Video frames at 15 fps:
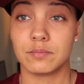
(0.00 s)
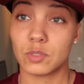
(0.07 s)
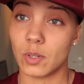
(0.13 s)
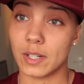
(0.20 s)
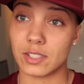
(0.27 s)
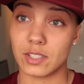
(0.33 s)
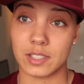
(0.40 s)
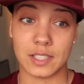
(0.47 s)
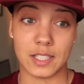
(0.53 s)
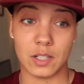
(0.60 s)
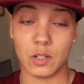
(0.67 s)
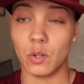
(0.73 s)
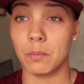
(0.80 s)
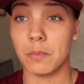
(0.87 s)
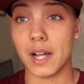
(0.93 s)
So I just
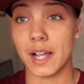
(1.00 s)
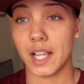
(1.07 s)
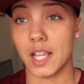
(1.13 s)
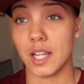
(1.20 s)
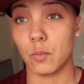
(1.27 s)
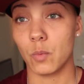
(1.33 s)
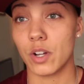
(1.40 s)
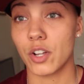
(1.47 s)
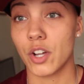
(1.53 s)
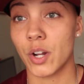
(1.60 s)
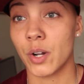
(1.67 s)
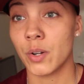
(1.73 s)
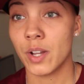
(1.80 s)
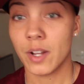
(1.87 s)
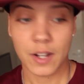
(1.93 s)
did mine in one
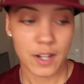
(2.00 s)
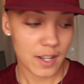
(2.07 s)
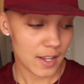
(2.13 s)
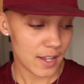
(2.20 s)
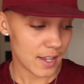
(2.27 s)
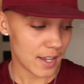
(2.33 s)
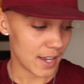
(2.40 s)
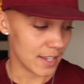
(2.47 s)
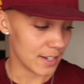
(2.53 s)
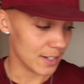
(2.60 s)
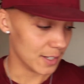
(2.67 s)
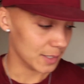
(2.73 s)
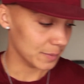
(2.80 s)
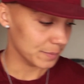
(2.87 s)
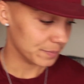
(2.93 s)
go,
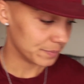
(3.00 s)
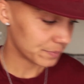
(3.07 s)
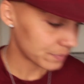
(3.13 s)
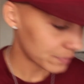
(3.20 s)
and